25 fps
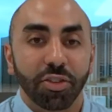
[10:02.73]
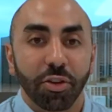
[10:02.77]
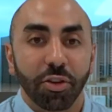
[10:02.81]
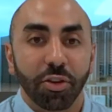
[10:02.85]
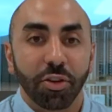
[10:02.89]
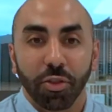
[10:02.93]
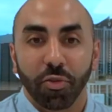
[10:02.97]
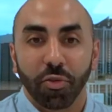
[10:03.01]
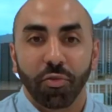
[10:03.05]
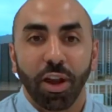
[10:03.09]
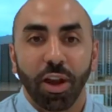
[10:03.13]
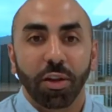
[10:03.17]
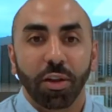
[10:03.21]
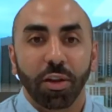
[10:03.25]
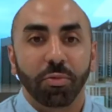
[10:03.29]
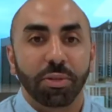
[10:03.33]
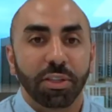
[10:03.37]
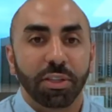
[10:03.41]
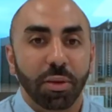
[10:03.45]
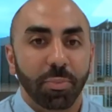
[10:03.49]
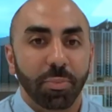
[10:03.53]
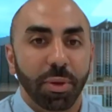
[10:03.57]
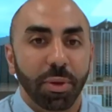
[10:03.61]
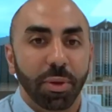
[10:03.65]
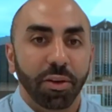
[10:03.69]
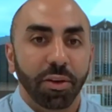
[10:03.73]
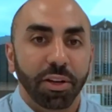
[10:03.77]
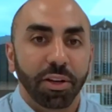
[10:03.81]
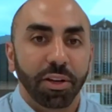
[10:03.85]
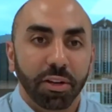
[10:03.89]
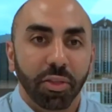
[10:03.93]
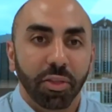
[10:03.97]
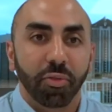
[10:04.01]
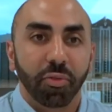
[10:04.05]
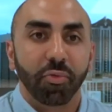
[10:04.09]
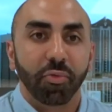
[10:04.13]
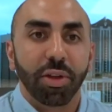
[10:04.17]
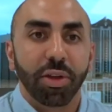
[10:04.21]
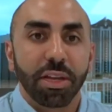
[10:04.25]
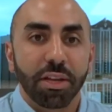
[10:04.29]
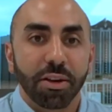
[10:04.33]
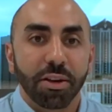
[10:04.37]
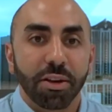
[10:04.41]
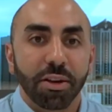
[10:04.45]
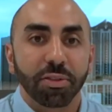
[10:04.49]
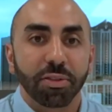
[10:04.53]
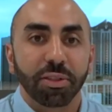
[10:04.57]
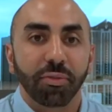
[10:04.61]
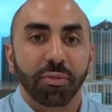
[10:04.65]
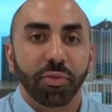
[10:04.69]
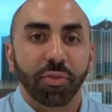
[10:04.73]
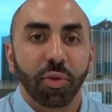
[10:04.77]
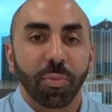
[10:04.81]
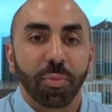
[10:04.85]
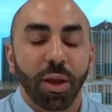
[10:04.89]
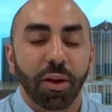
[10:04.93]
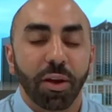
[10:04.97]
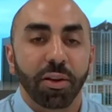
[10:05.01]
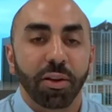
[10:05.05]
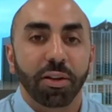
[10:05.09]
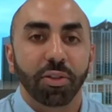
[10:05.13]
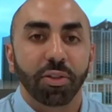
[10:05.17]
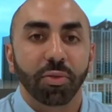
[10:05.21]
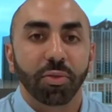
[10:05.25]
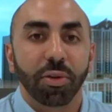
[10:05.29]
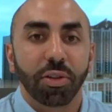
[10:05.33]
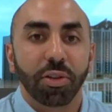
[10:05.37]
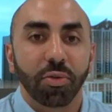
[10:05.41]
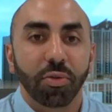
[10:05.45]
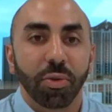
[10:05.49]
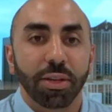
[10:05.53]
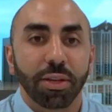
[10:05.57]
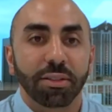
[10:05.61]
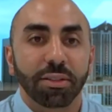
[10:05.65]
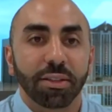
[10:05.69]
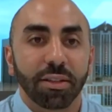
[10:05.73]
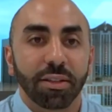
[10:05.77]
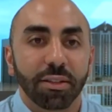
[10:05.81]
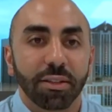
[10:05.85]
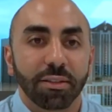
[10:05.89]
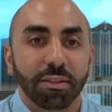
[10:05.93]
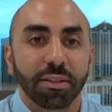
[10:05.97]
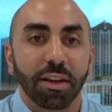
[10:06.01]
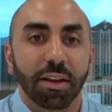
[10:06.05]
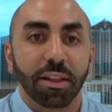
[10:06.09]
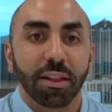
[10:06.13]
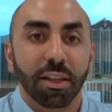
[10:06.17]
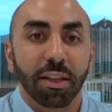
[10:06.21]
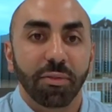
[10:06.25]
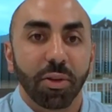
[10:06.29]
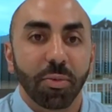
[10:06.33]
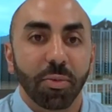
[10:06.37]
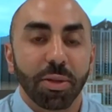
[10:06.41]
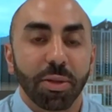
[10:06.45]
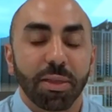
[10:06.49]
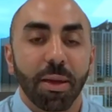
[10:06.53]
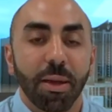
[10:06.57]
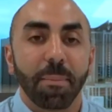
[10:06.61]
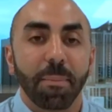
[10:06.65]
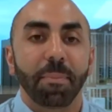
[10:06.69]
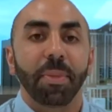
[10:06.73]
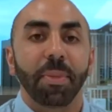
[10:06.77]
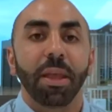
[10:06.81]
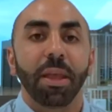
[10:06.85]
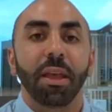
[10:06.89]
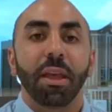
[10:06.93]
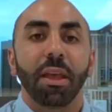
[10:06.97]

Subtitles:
the requisite period, 3 years if you're married to a U.S. citizen and living with them.